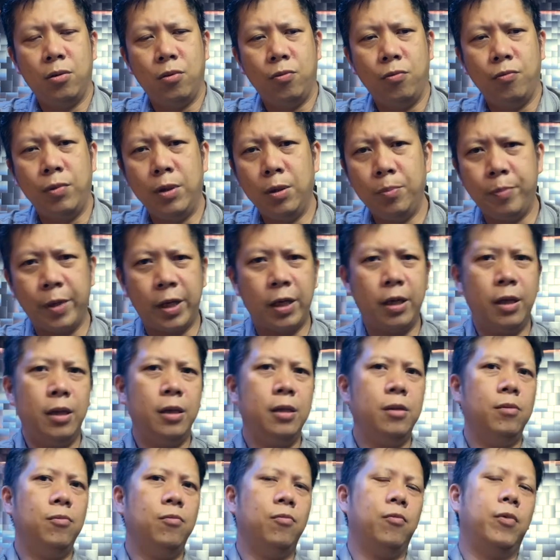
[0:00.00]
We'll
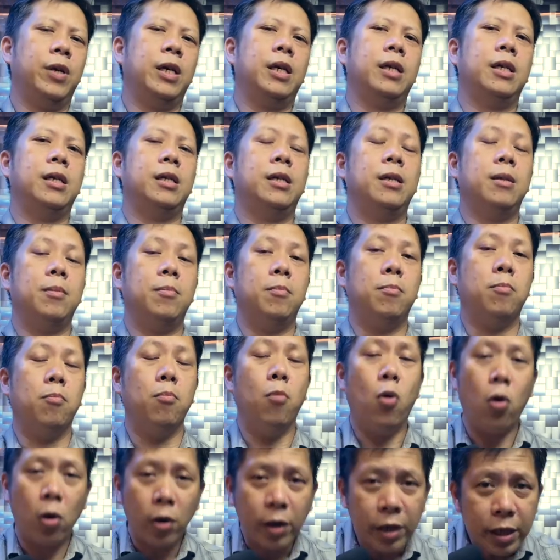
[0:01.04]
begin with
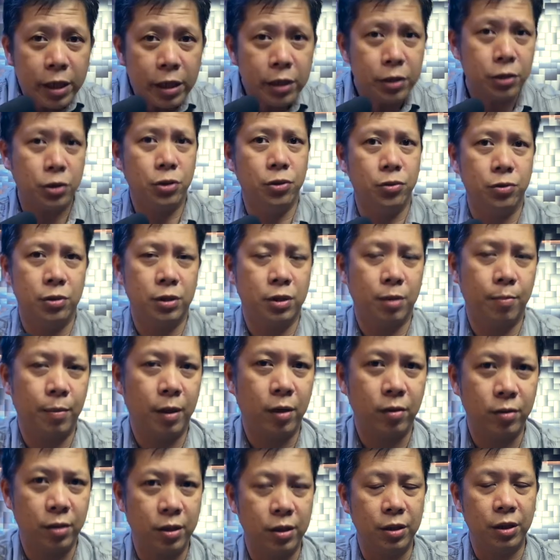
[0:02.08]
more issues
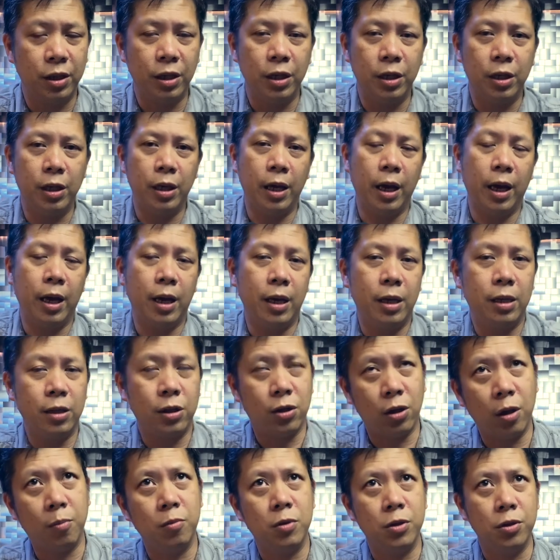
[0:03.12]
about the D
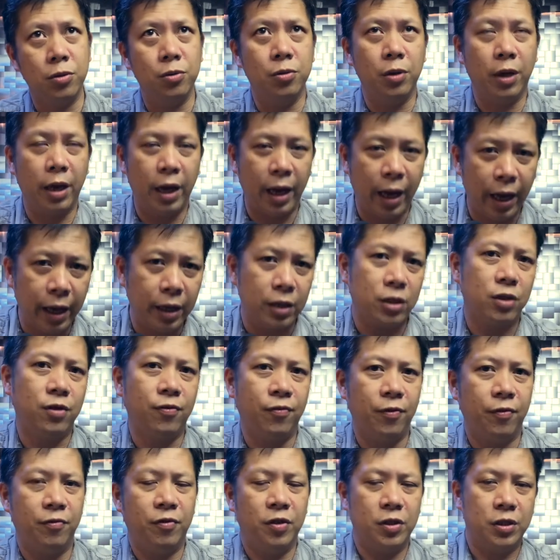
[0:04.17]
W H
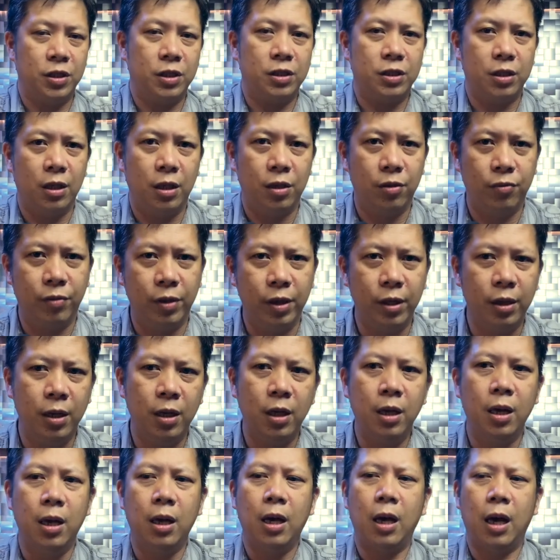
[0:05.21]
fifty-six hundred.
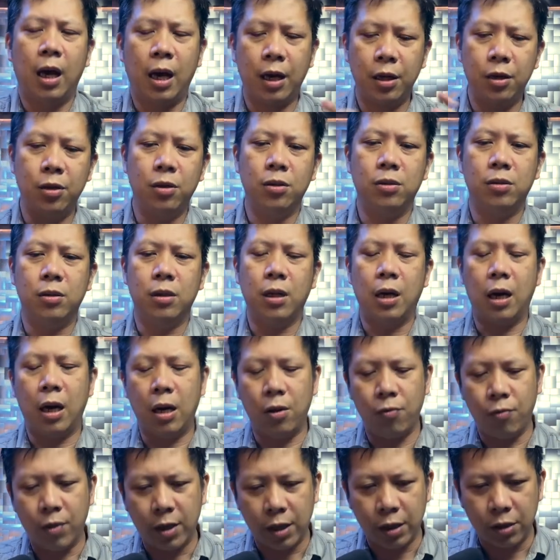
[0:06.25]
I know
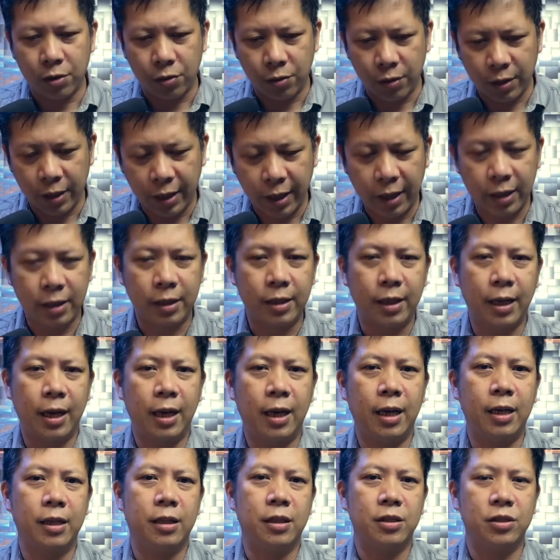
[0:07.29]
I wanted to get
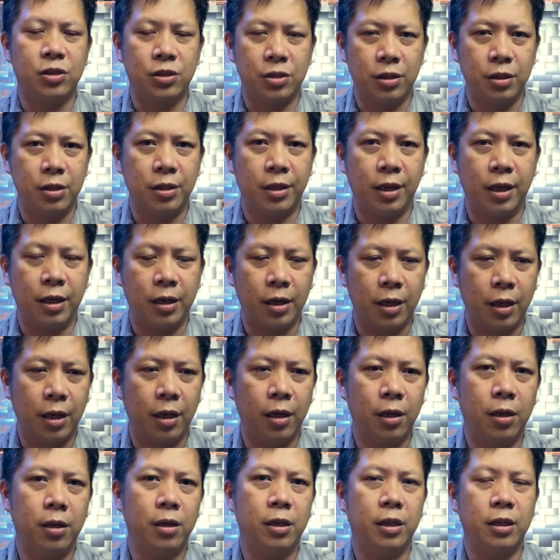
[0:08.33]
that, it's still not
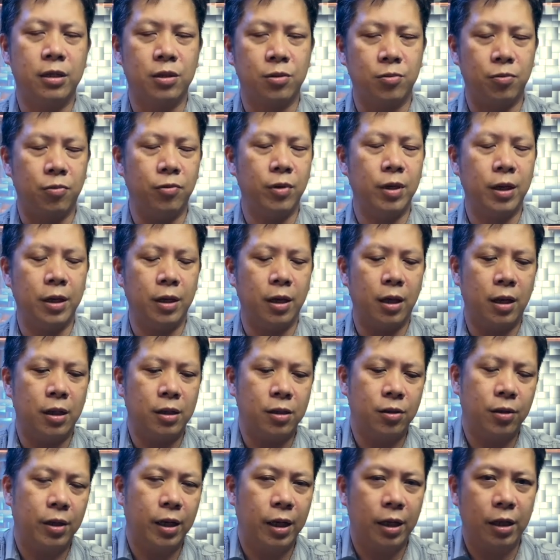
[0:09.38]
here. It's really hard
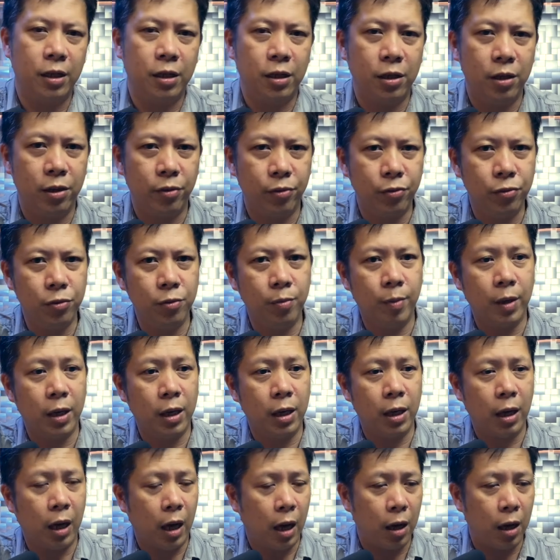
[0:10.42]
to get it in Aruba.